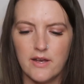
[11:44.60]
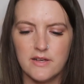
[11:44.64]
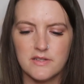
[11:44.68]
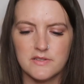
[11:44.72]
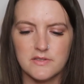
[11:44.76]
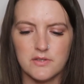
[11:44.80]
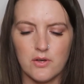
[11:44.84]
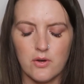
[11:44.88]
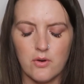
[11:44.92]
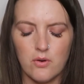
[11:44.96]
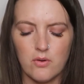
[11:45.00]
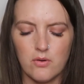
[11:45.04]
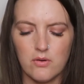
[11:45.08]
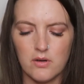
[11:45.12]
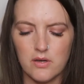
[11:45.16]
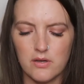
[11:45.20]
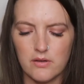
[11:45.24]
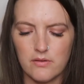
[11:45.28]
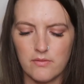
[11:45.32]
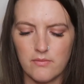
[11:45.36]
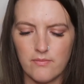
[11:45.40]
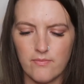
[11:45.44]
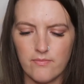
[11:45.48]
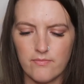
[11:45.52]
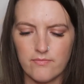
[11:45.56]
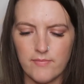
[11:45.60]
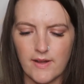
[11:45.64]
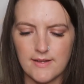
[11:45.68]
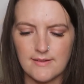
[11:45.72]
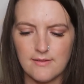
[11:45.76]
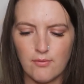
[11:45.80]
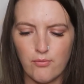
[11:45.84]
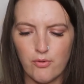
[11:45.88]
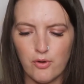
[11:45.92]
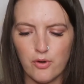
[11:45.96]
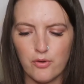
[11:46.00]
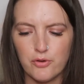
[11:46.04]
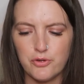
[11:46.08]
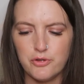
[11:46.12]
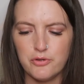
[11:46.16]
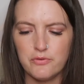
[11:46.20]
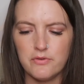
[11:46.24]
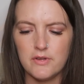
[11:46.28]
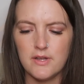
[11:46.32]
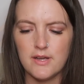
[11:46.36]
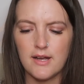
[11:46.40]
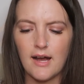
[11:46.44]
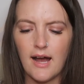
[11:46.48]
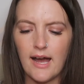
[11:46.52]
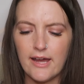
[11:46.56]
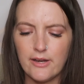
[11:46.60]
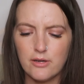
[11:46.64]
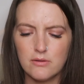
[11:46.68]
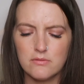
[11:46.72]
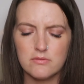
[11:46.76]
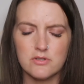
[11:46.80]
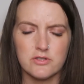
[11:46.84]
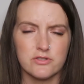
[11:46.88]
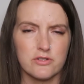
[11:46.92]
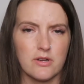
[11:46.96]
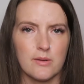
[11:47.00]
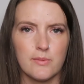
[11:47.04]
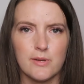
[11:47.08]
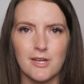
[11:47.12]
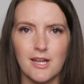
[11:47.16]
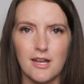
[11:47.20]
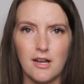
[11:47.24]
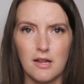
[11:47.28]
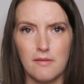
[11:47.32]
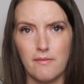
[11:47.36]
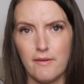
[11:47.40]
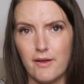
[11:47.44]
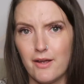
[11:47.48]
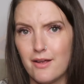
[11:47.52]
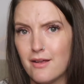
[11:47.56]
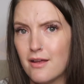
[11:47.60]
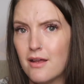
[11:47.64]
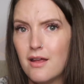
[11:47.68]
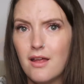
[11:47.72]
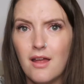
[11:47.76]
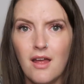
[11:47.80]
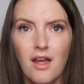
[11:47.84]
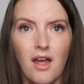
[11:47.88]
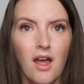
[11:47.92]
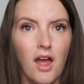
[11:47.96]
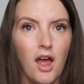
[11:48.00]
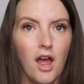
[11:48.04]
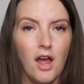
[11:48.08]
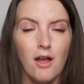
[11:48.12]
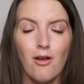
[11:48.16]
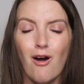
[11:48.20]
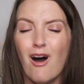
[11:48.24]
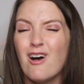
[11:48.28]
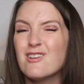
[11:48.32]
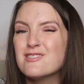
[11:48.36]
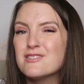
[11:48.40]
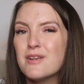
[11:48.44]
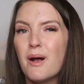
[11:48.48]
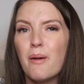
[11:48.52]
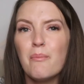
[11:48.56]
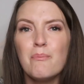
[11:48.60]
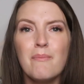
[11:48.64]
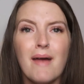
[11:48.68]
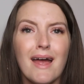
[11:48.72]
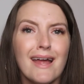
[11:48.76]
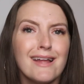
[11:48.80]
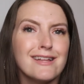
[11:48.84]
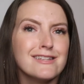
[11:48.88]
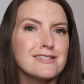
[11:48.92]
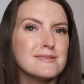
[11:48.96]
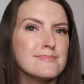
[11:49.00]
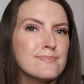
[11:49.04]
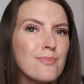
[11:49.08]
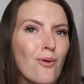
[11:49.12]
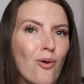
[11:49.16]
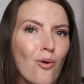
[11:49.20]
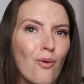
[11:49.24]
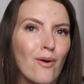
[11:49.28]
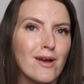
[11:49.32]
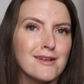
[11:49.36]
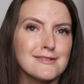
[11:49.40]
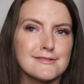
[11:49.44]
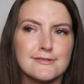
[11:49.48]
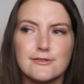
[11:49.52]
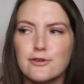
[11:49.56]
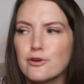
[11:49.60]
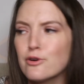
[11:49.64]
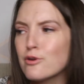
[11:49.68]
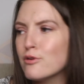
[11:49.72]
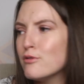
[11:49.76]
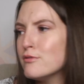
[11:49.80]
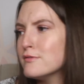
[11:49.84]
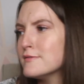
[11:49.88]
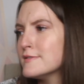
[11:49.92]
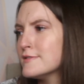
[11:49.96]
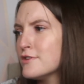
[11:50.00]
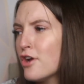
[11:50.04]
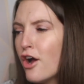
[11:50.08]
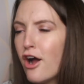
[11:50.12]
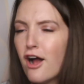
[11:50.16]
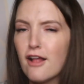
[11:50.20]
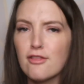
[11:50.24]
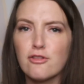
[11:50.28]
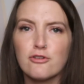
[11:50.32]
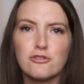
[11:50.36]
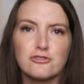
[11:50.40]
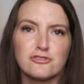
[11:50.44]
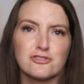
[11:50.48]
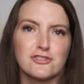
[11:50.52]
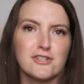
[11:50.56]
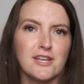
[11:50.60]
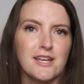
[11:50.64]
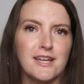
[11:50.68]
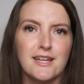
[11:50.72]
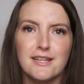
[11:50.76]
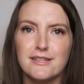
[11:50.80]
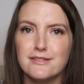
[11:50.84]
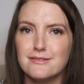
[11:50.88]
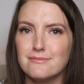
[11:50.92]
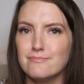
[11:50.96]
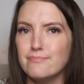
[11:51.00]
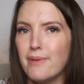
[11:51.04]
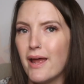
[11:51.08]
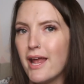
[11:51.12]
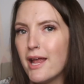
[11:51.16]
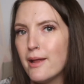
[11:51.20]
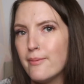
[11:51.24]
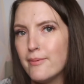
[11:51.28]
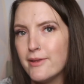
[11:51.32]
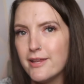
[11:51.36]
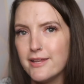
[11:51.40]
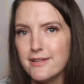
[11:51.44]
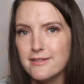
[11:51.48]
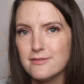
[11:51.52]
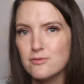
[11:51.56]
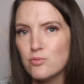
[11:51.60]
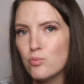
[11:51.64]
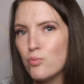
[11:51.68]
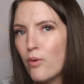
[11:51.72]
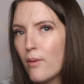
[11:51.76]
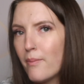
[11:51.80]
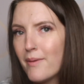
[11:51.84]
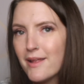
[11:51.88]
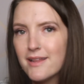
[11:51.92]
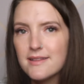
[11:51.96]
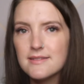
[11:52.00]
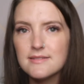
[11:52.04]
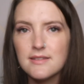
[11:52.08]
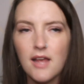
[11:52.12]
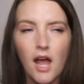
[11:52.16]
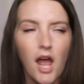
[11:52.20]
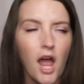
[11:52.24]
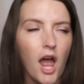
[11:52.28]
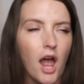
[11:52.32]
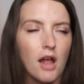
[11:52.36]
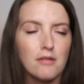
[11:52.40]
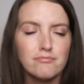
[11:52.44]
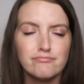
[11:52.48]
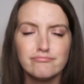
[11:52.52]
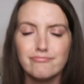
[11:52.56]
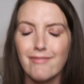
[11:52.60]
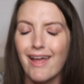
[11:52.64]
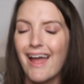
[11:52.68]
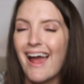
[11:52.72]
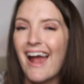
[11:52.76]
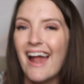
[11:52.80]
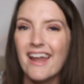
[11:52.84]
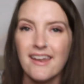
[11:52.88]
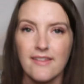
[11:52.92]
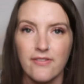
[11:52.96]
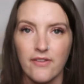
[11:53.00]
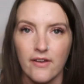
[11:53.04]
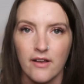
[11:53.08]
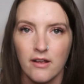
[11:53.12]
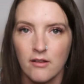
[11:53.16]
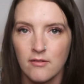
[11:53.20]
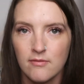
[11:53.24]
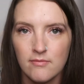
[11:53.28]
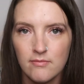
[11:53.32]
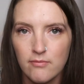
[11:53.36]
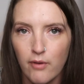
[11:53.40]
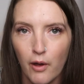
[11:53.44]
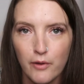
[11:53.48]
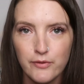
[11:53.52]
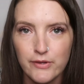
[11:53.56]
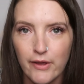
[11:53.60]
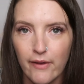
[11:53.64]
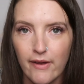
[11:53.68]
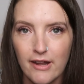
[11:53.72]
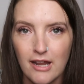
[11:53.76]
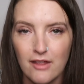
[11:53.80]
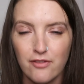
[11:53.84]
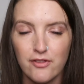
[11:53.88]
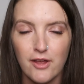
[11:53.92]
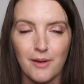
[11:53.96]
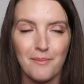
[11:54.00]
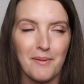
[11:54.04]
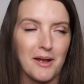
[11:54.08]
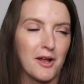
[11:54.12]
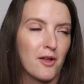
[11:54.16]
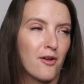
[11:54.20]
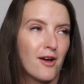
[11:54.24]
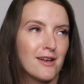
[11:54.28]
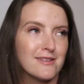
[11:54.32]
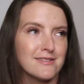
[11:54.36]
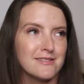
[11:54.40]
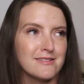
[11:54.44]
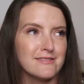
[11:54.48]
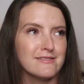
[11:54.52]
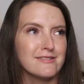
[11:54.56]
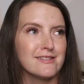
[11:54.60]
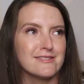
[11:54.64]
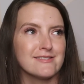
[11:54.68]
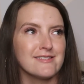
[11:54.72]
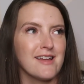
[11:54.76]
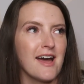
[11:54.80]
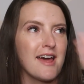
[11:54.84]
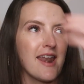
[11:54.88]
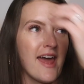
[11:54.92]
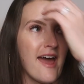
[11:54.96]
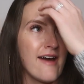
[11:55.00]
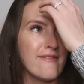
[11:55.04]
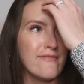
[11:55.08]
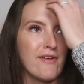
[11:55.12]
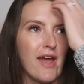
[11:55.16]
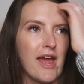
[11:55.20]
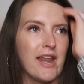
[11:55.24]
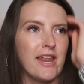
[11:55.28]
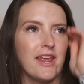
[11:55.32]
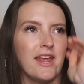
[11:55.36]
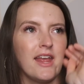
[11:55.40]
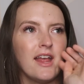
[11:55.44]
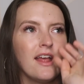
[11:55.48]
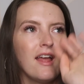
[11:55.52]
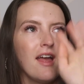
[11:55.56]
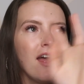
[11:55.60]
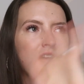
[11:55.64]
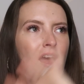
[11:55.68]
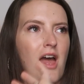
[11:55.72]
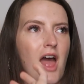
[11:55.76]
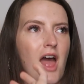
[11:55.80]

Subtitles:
so that's a little unique. I don't discriminate on like also men's, boys, girls, toddlers, kids, babies, women's, anything. I'll sell anything. My closet does not have any